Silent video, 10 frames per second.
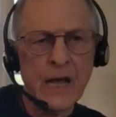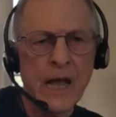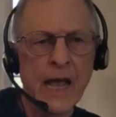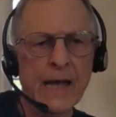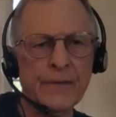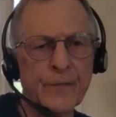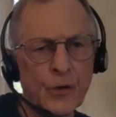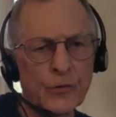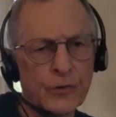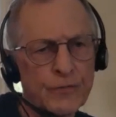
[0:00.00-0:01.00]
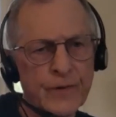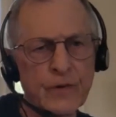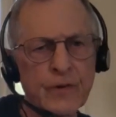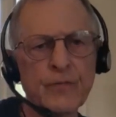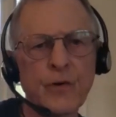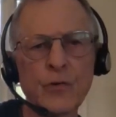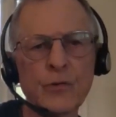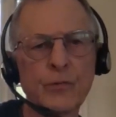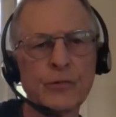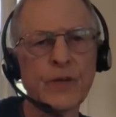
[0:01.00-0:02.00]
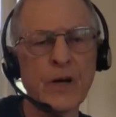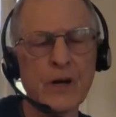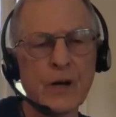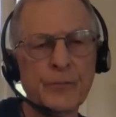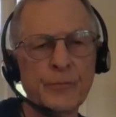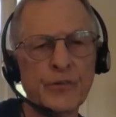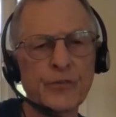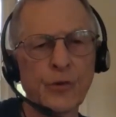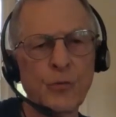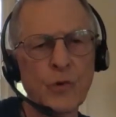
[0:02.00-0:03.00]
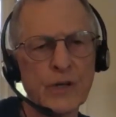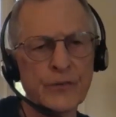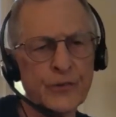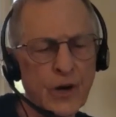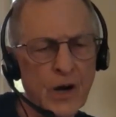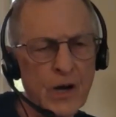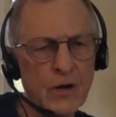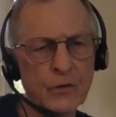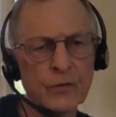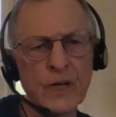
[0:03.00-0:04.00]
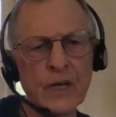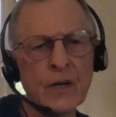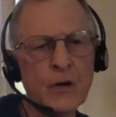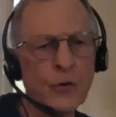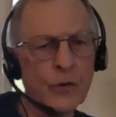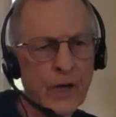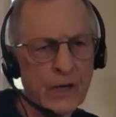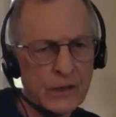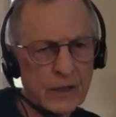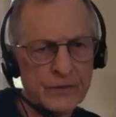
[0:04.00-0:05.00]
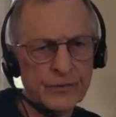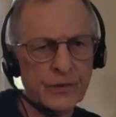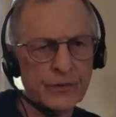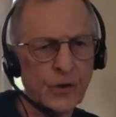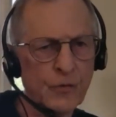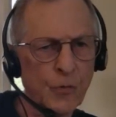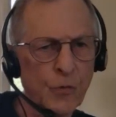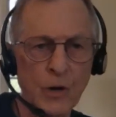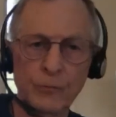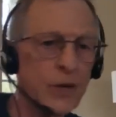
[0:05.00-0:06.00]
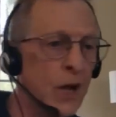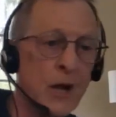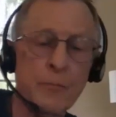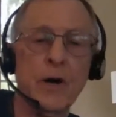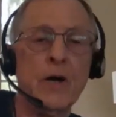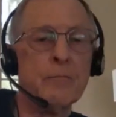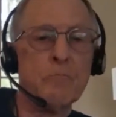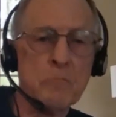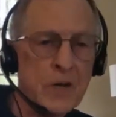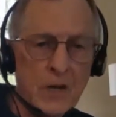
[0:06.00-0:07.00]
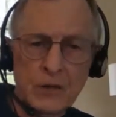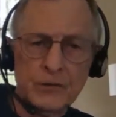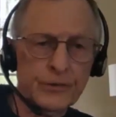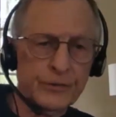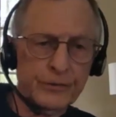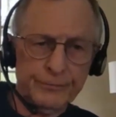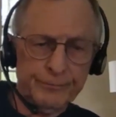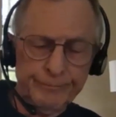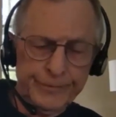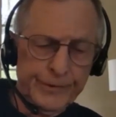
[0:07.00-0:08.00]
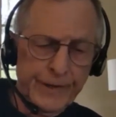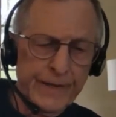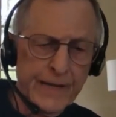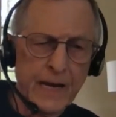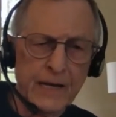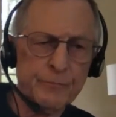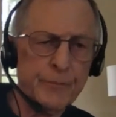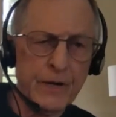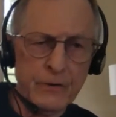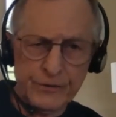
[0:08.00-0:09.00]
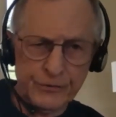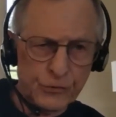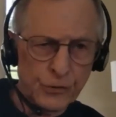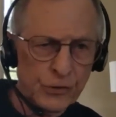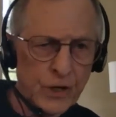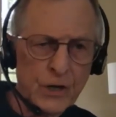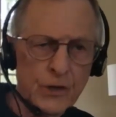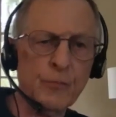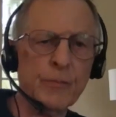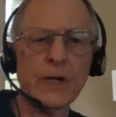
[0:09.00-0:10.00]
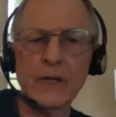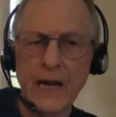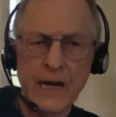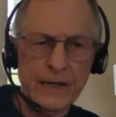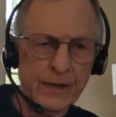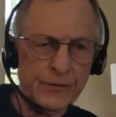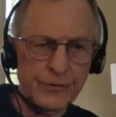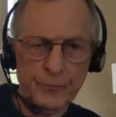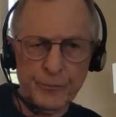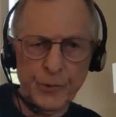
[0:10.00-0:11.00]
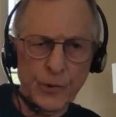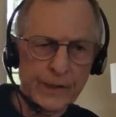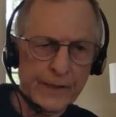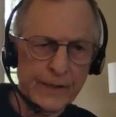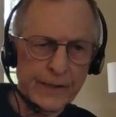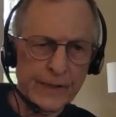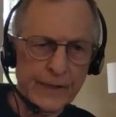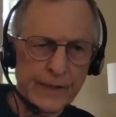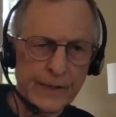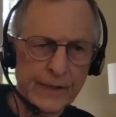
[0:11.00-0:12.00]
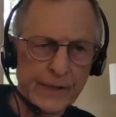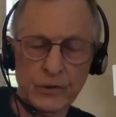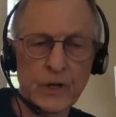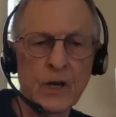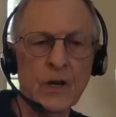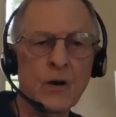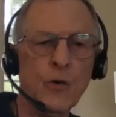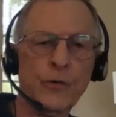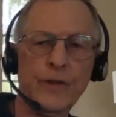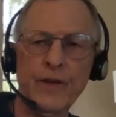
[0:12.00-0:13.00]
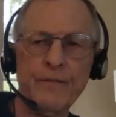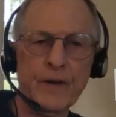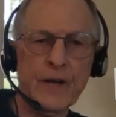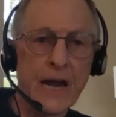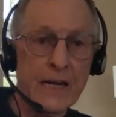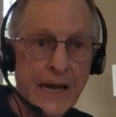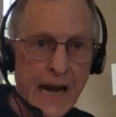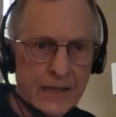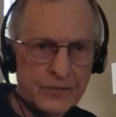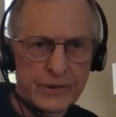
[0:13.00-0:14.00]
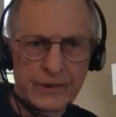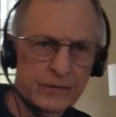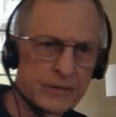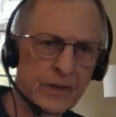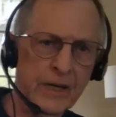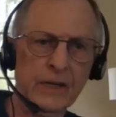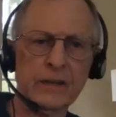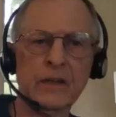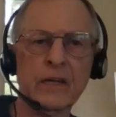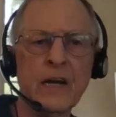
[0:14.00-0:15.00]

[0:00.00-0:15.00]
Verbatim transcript: And those are very vulnerable times. And so when a child or an adolescent is overwhelmed by just say they got embarrassed or humiliated at some point at eight years old or or they've had an accident and